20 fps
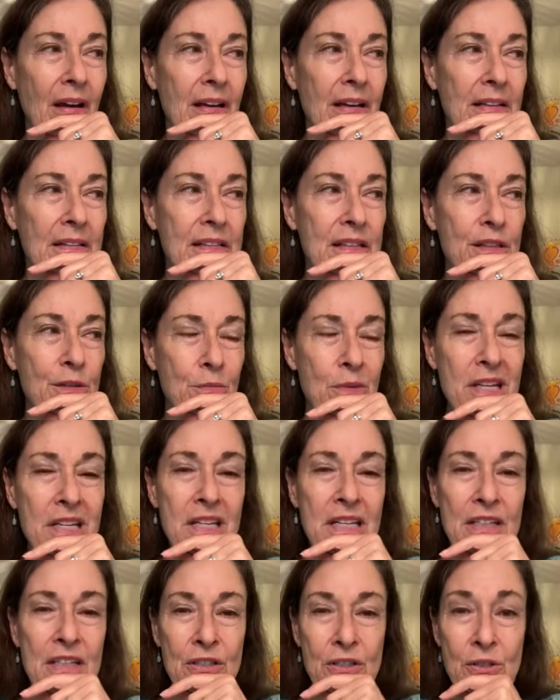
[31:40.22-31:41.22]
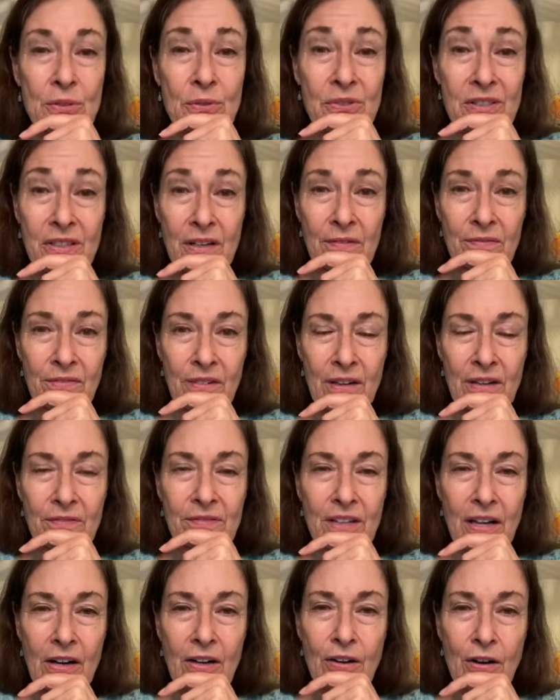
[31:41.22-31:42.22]
It's three keys to self
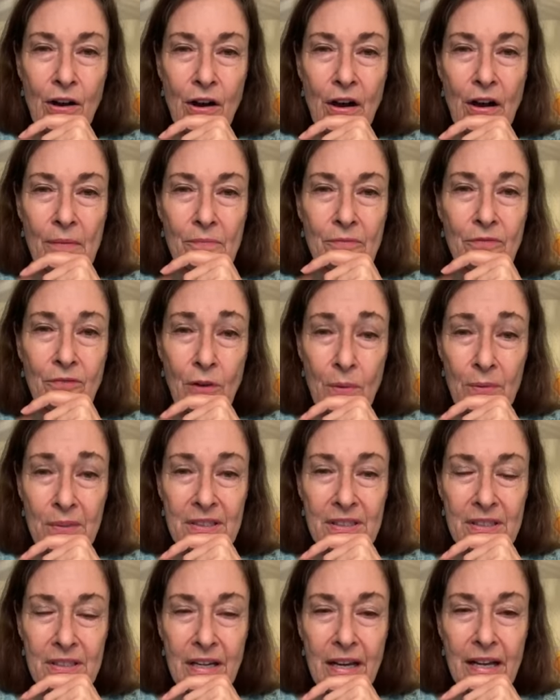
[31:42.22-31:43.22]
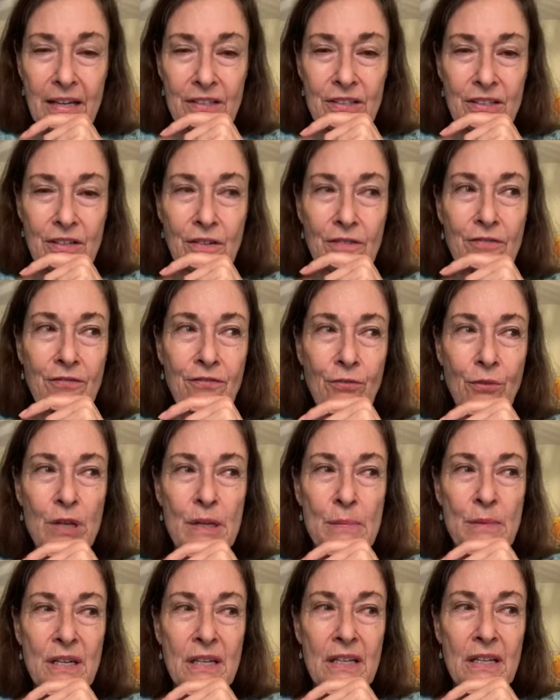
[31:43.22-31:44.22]
love dot com forward slash
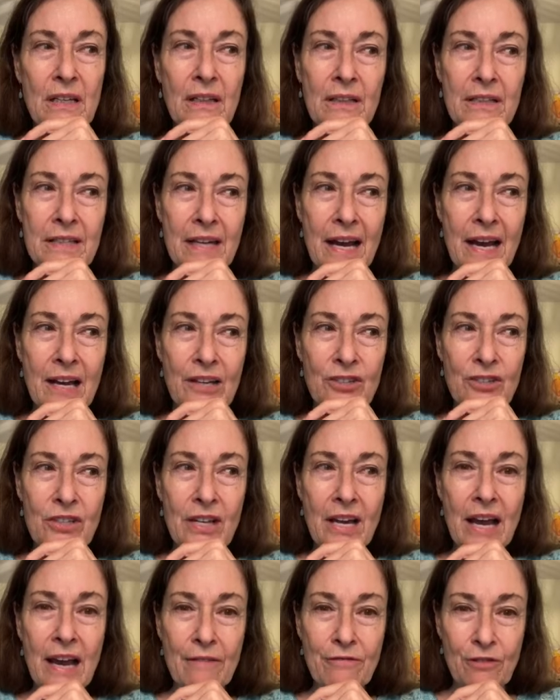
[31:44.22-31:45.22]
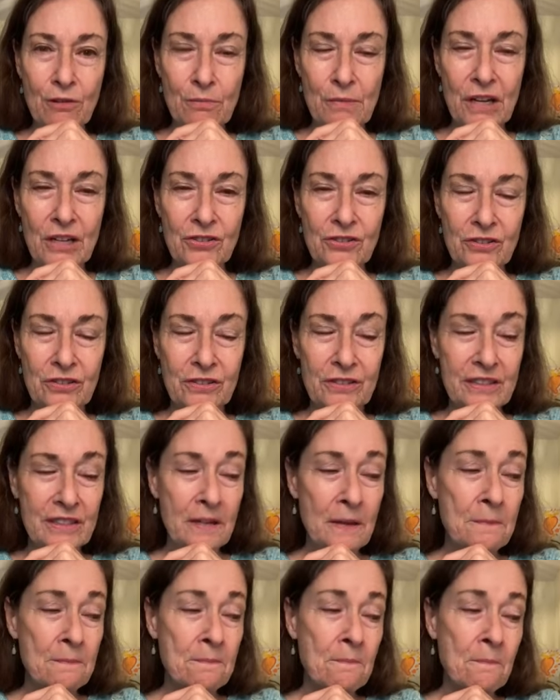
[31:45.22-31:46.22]
freebie dash
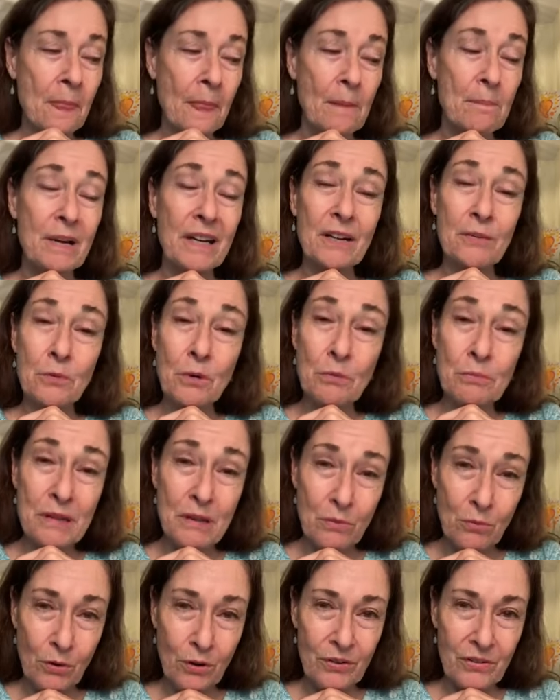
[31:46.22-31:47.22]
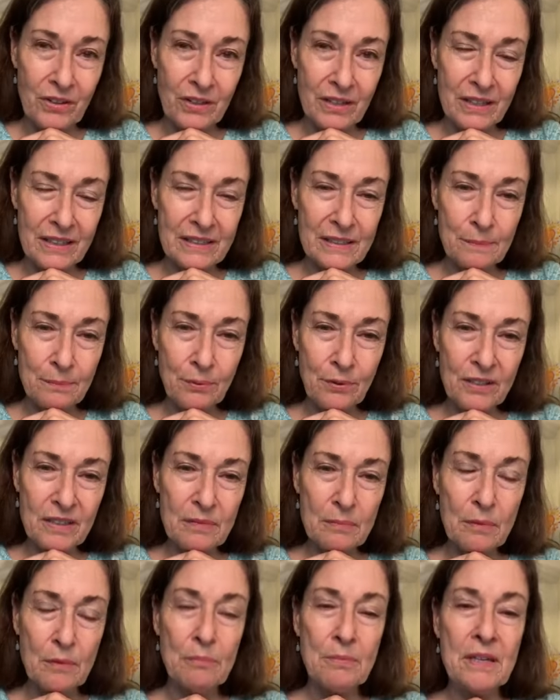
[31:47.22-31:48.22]
affirmations. But it will be worth it. It's a
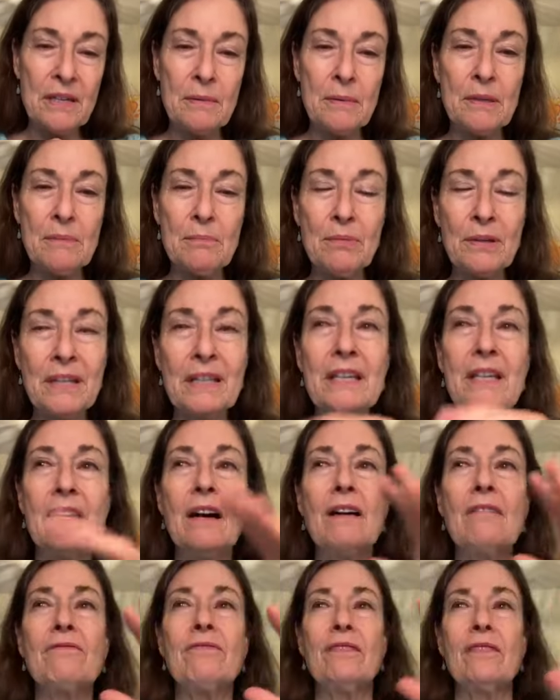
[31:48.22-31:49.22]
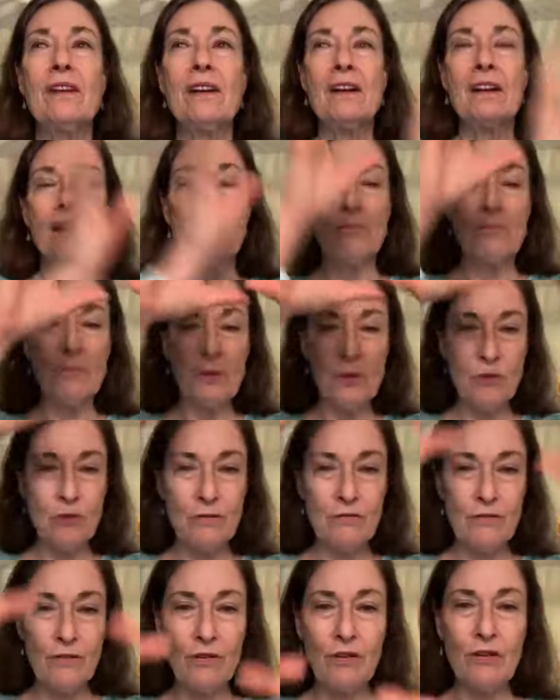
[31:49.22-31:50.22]
printable P D F,
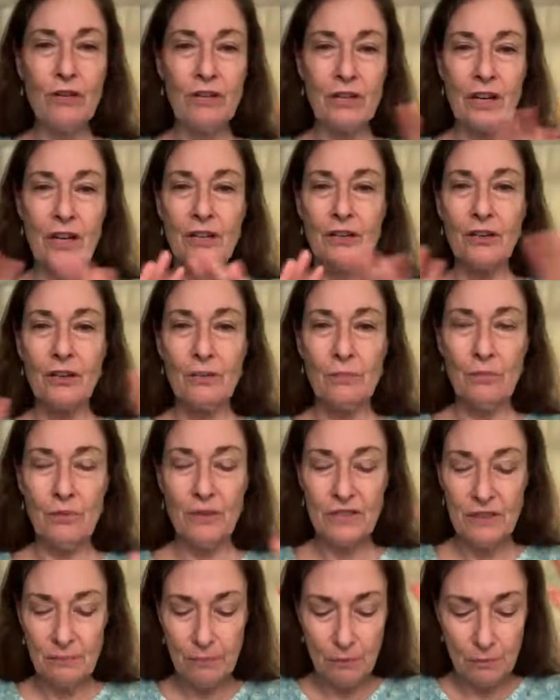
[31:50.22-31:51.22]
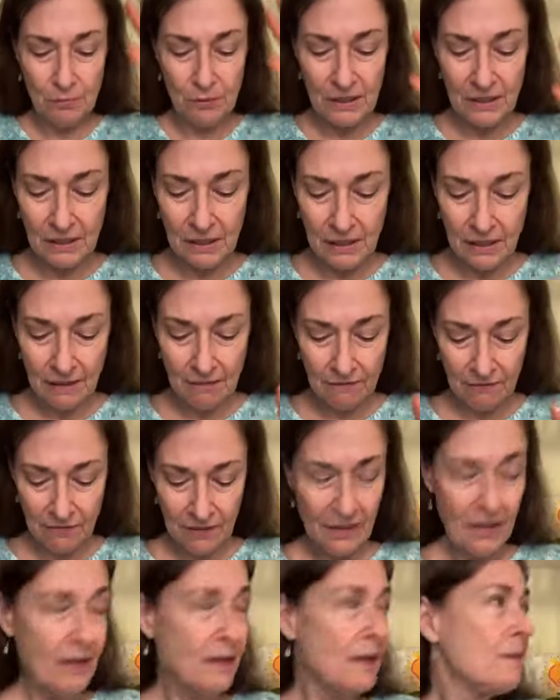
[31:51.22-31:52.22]
beautiful color printable P D
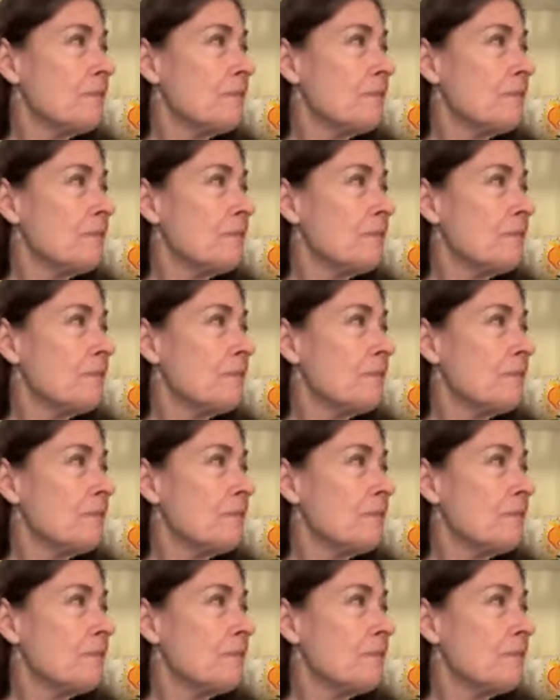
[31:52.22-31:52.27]
F